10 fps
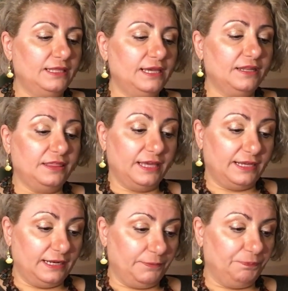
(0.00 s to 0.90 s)
Dear
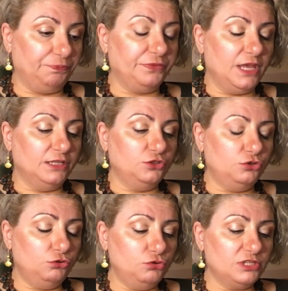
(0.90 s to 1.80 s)
Thekla,
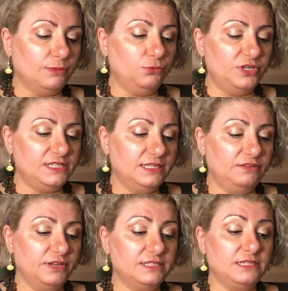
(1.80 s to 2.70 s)
due to some recent
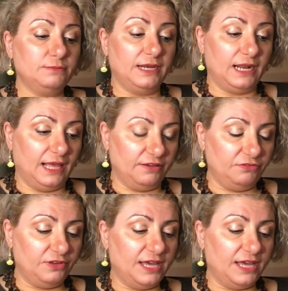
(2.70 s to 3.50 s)
events in my life,